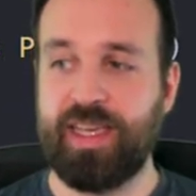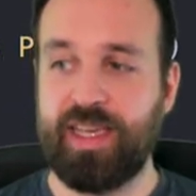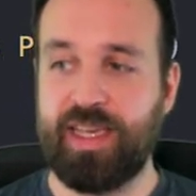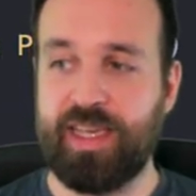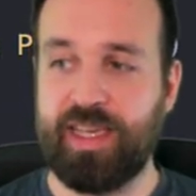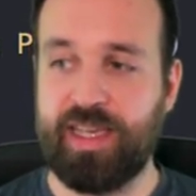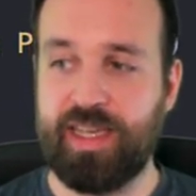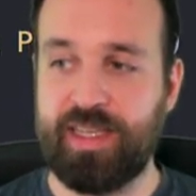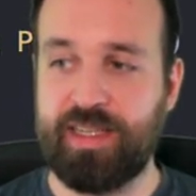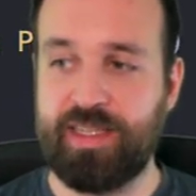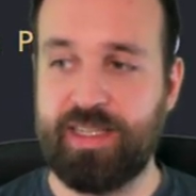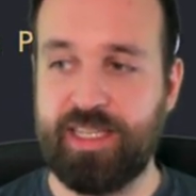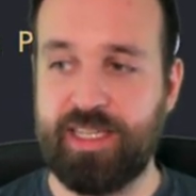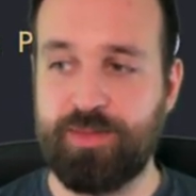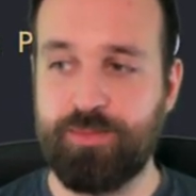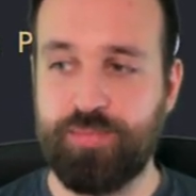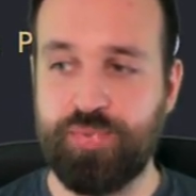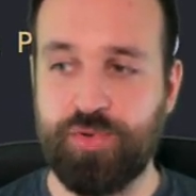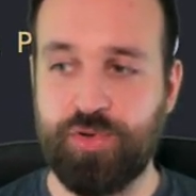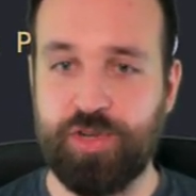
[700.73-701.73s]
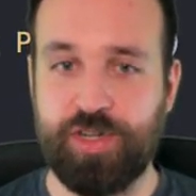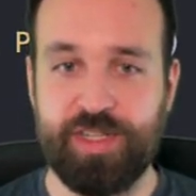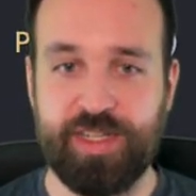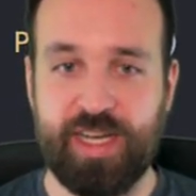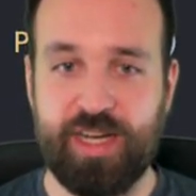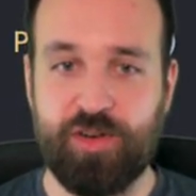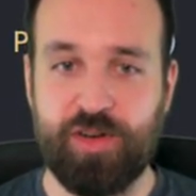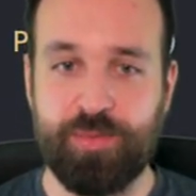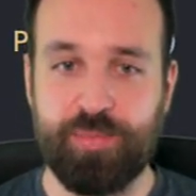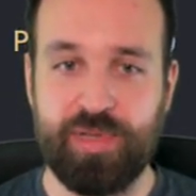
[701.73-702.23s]
and import
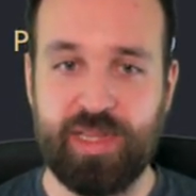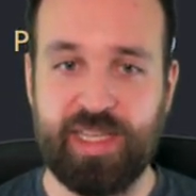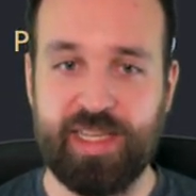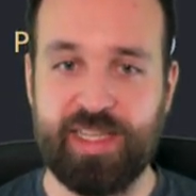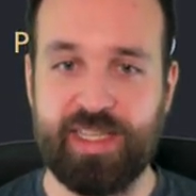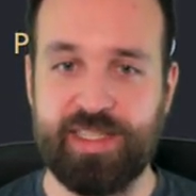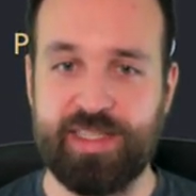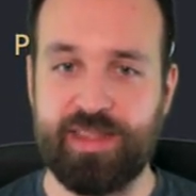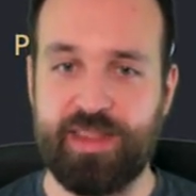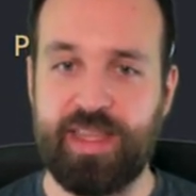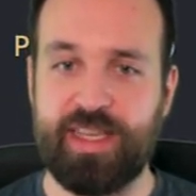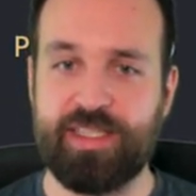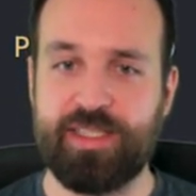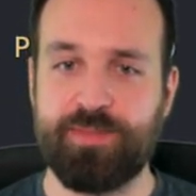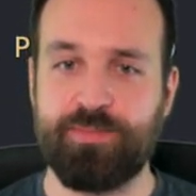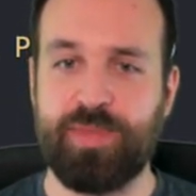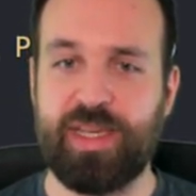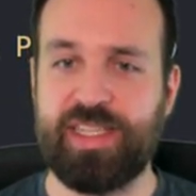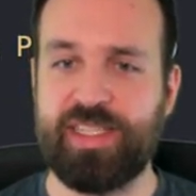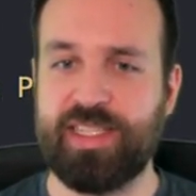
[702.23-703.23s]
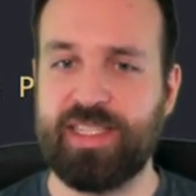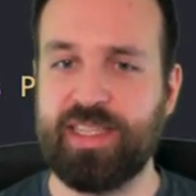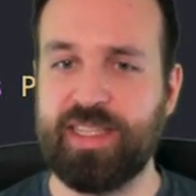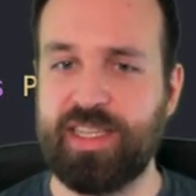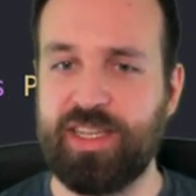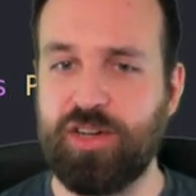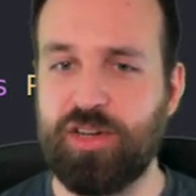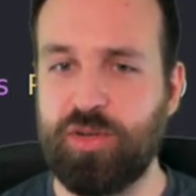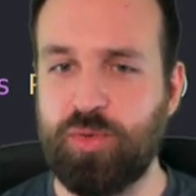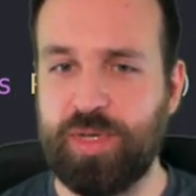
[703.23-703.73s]
our plugin. That's basically
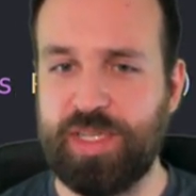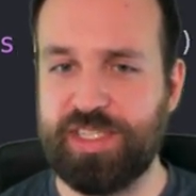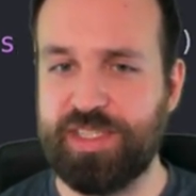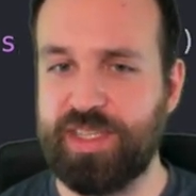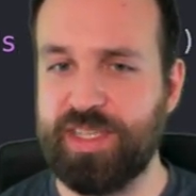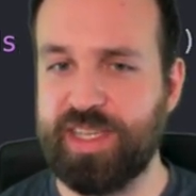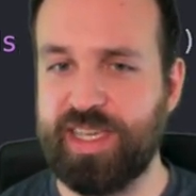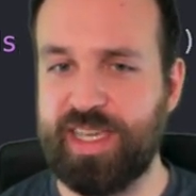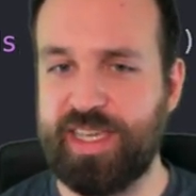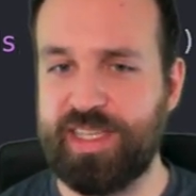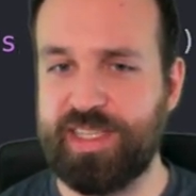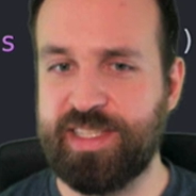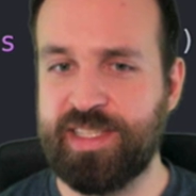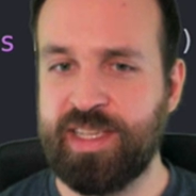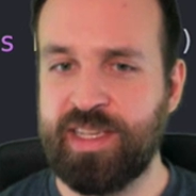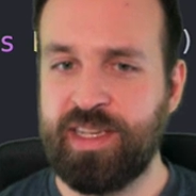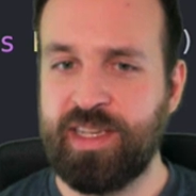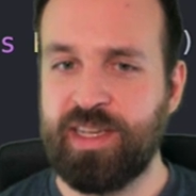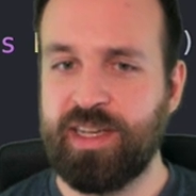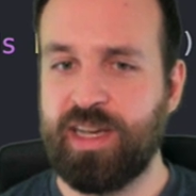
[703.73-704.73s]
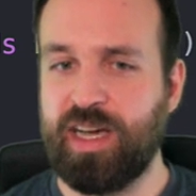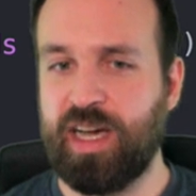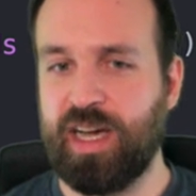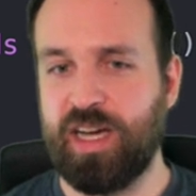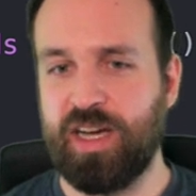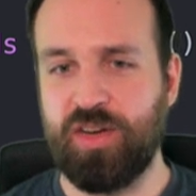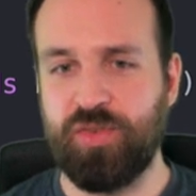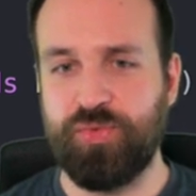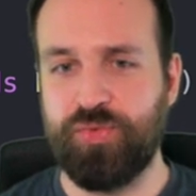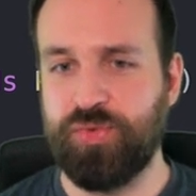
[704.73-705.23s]
always the case
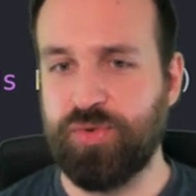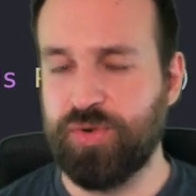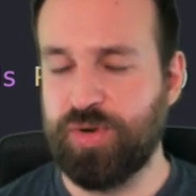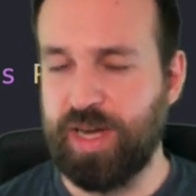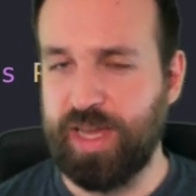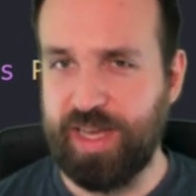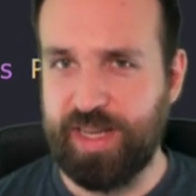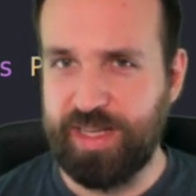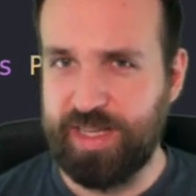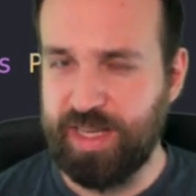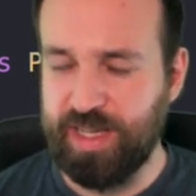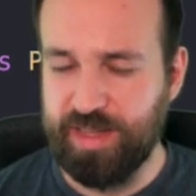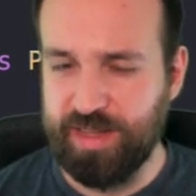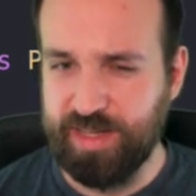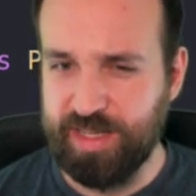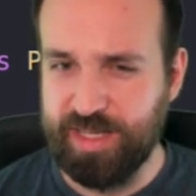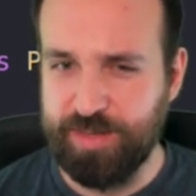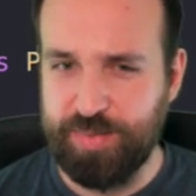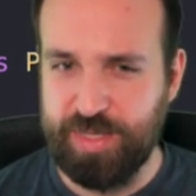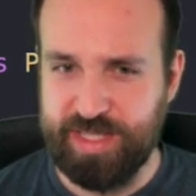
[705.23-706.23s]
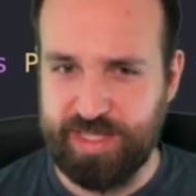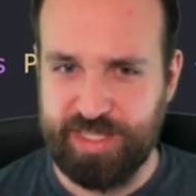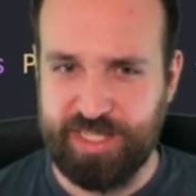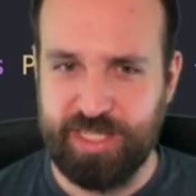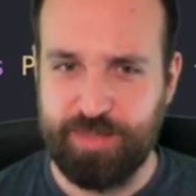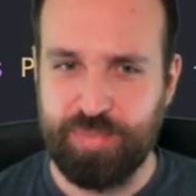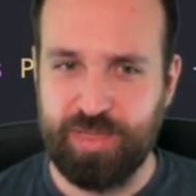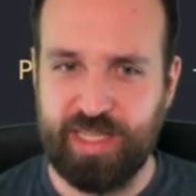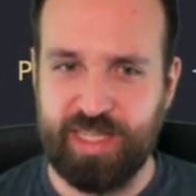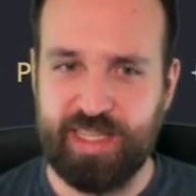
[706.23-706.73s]
uh, for any other capacitor
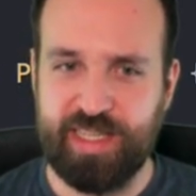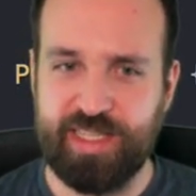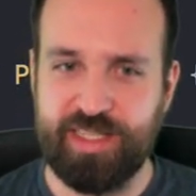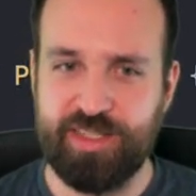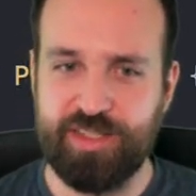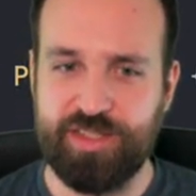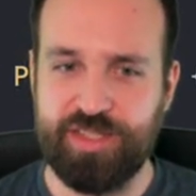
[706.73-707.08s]
plugin.